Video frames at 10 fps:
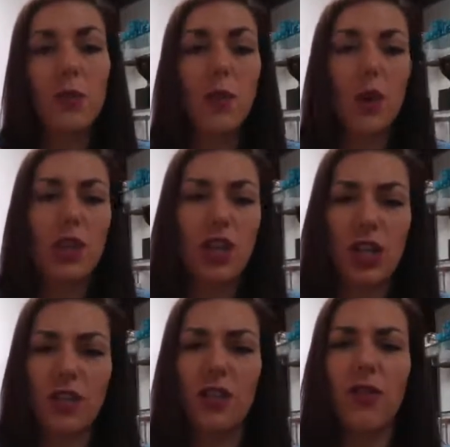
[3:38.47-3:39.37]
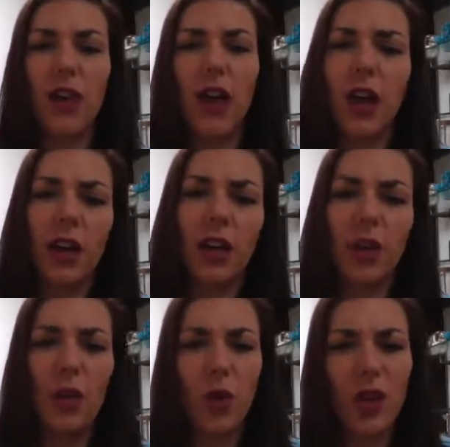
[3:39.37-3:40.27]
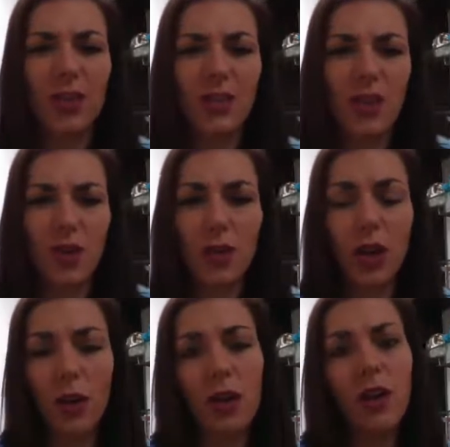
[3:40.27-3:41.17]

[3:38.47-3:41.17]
or justifying ways that you can